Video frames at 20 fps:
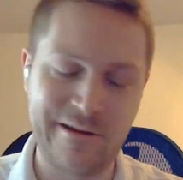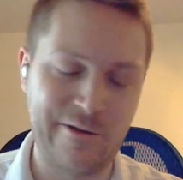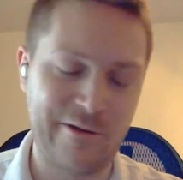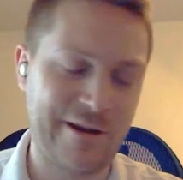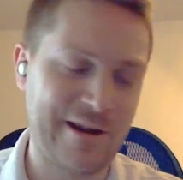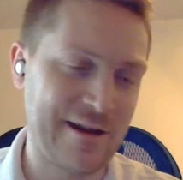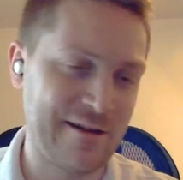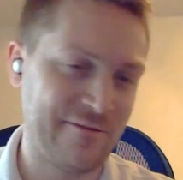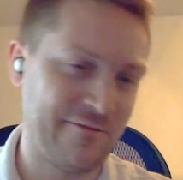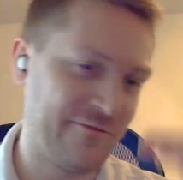
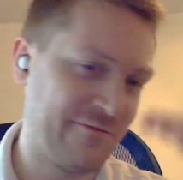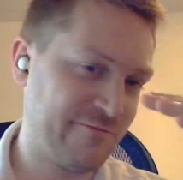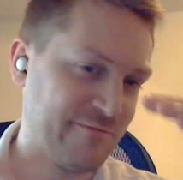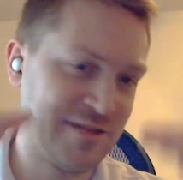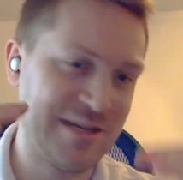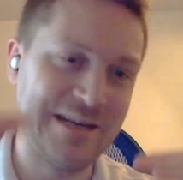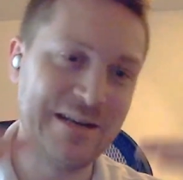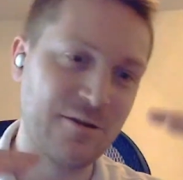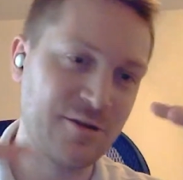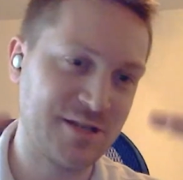it kind of
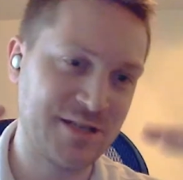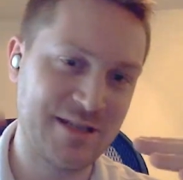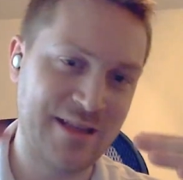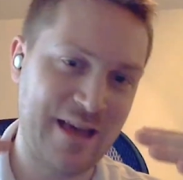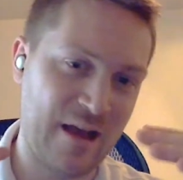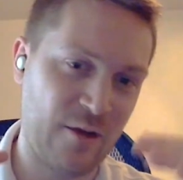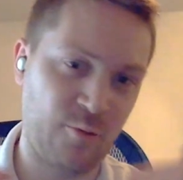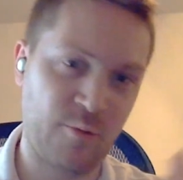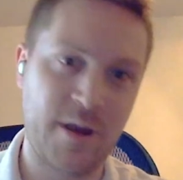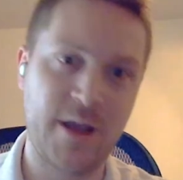teeters in
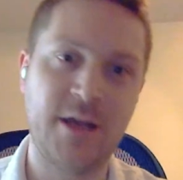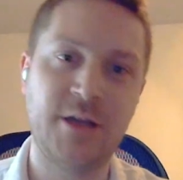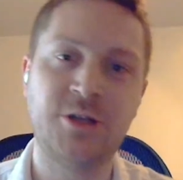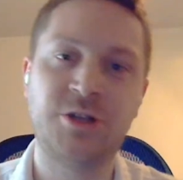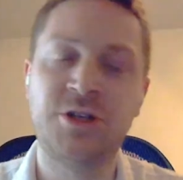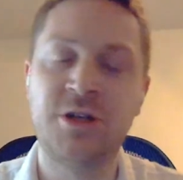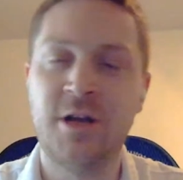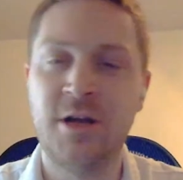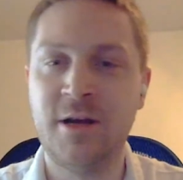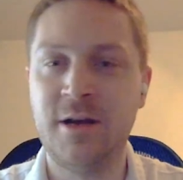that
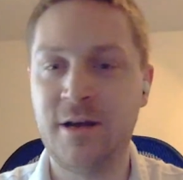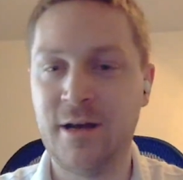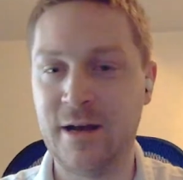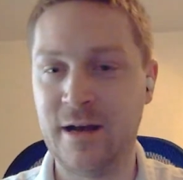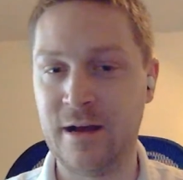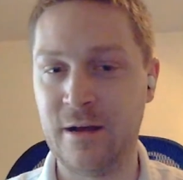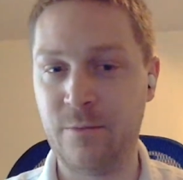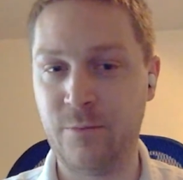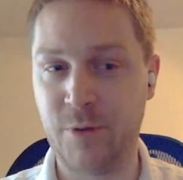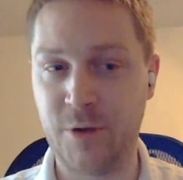range.
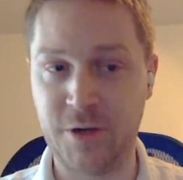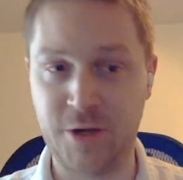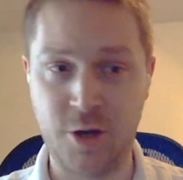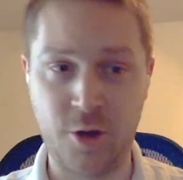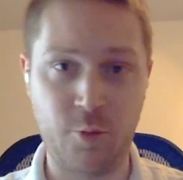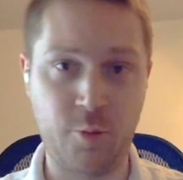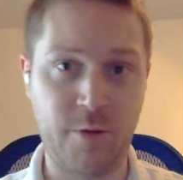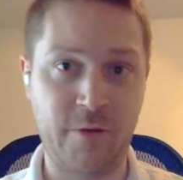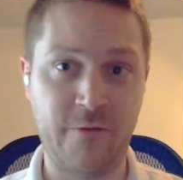But,